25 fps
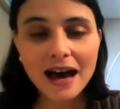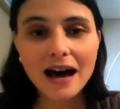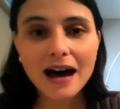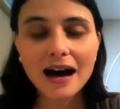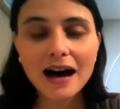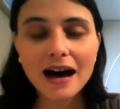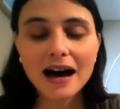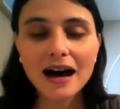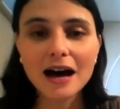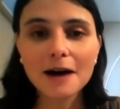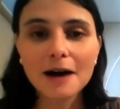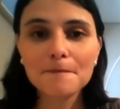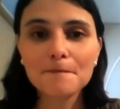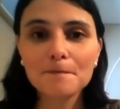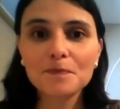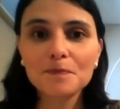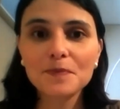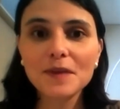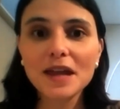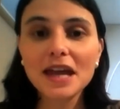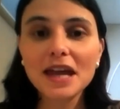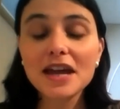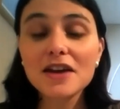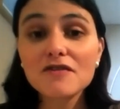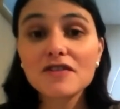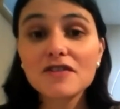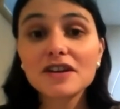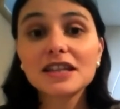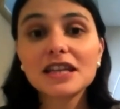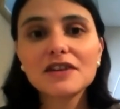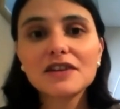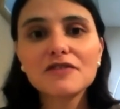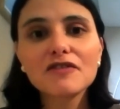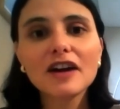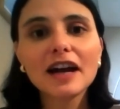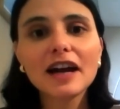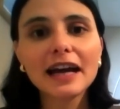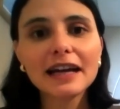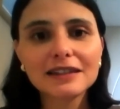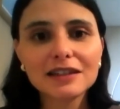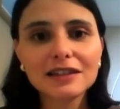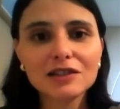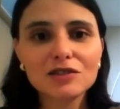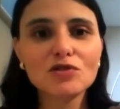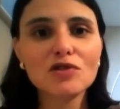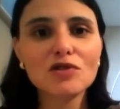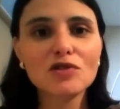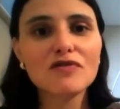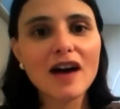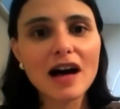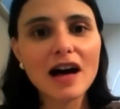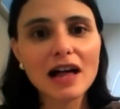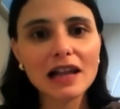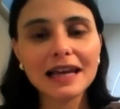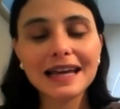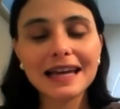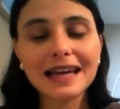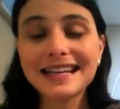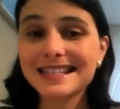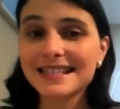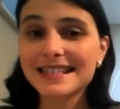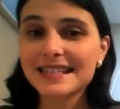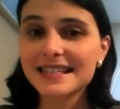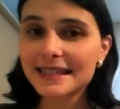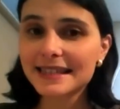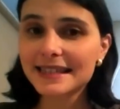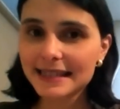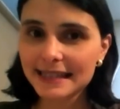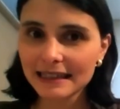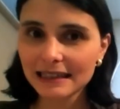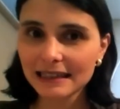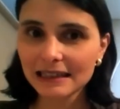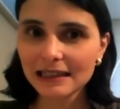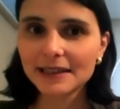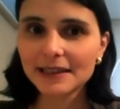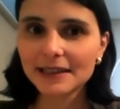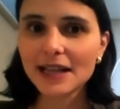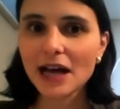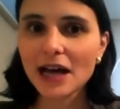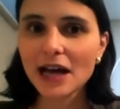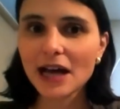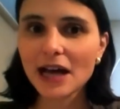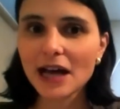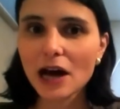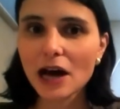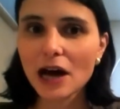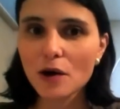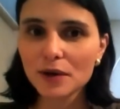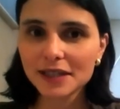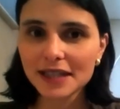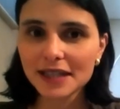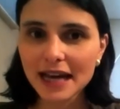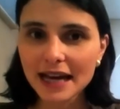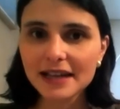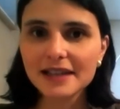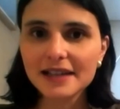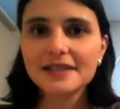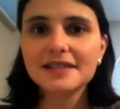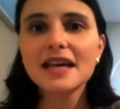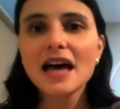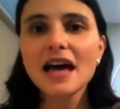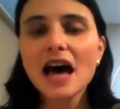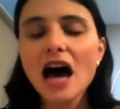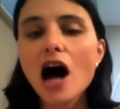Um, even if Quinta do Noval is still nowadays